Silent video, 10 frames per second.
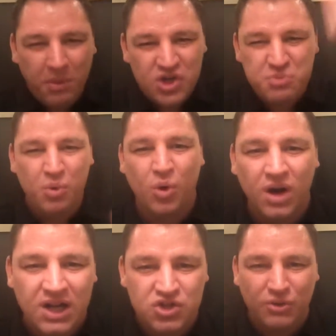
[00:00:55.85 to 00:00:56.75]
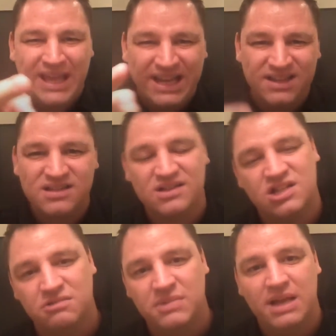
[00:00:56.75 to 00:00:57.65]
bunch more. So get in the
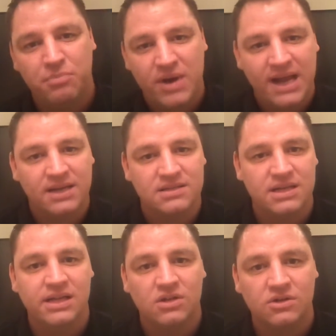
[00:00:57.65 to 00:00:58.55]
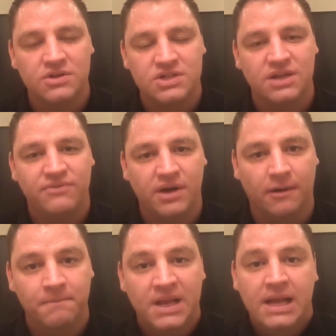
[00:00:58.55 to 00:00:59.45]
system and practice and learn the stuff
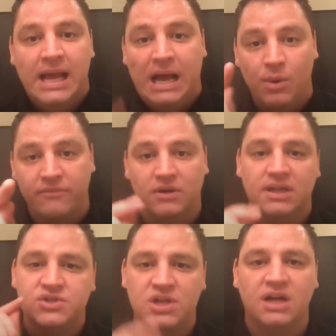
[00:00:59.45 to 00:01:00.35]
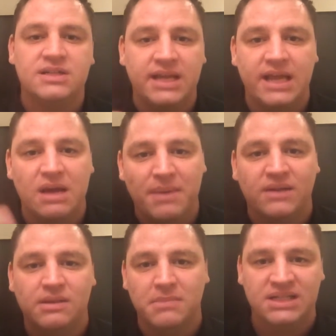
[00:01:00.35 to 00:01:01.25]
there. However, let's talk today
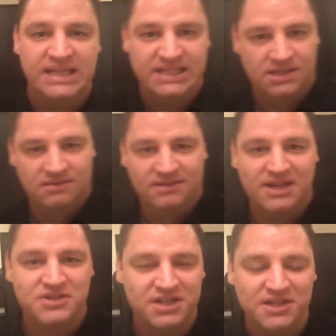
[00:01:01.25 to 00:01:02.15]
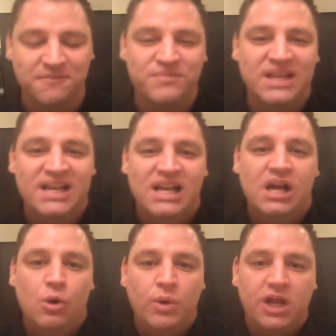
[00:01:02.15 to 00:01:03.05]
about the monthlies. Here's the deal.
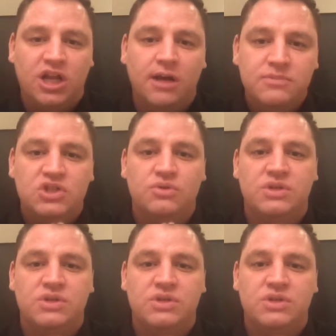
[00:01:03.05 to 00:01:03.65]
When it comes to